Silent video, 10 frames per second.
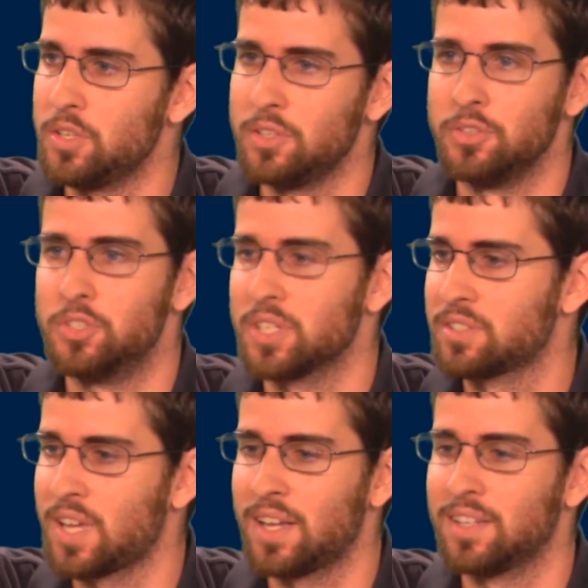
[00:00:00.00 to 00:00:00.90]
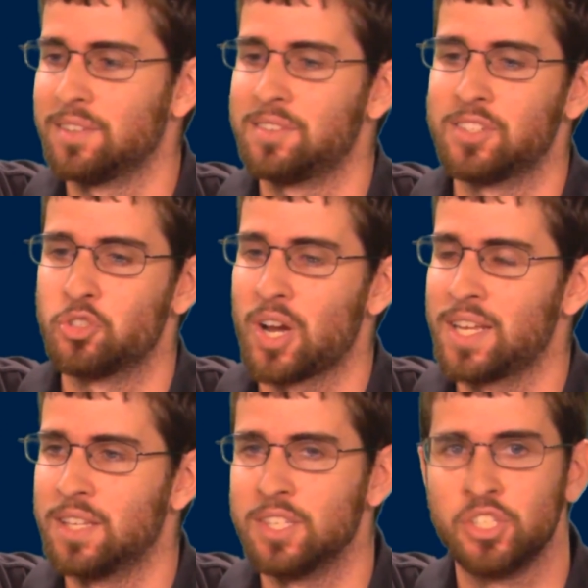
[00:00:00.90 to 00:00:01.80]
You just gotta try
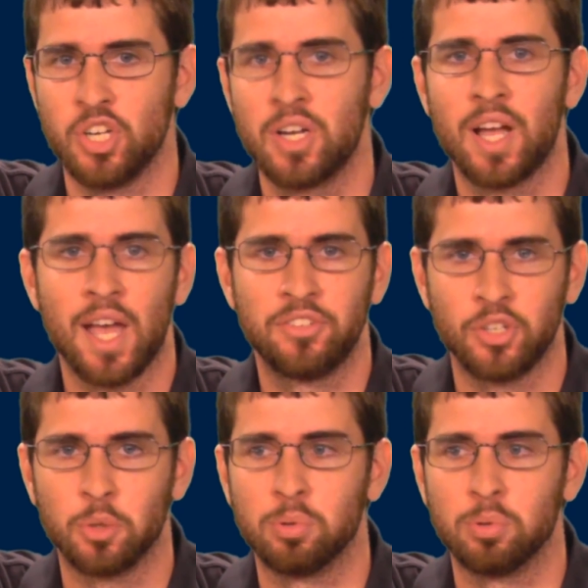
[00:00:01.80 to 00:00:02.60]
and get these young guys that are